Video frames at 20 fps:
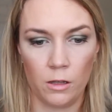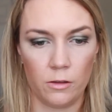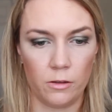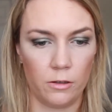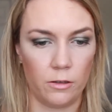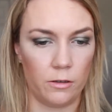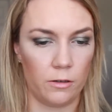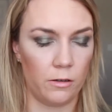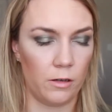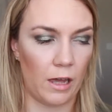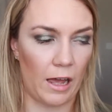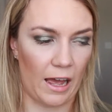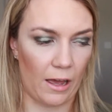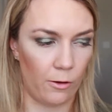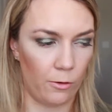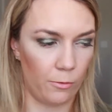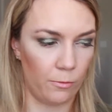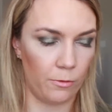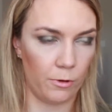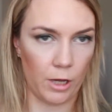The
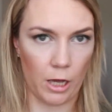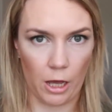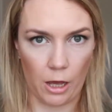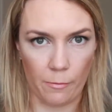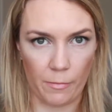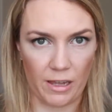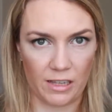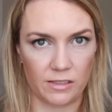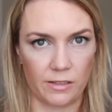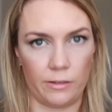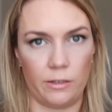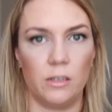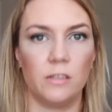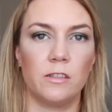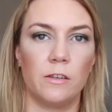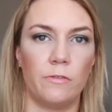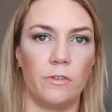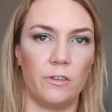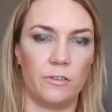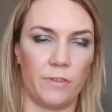amazingness
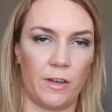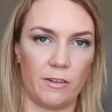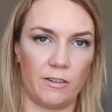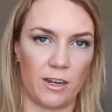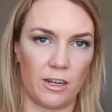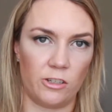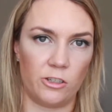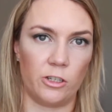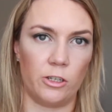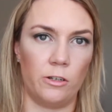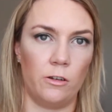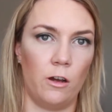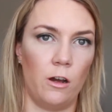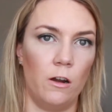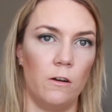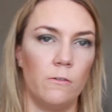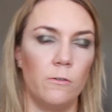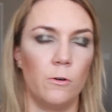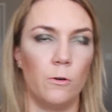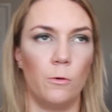of this foundation
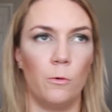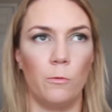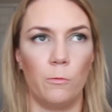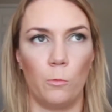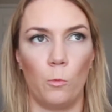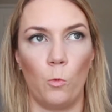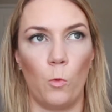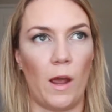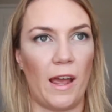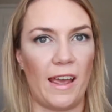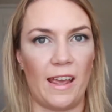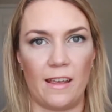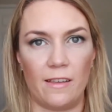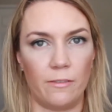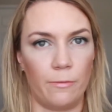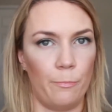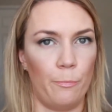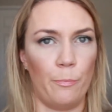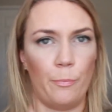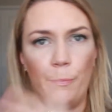outweighs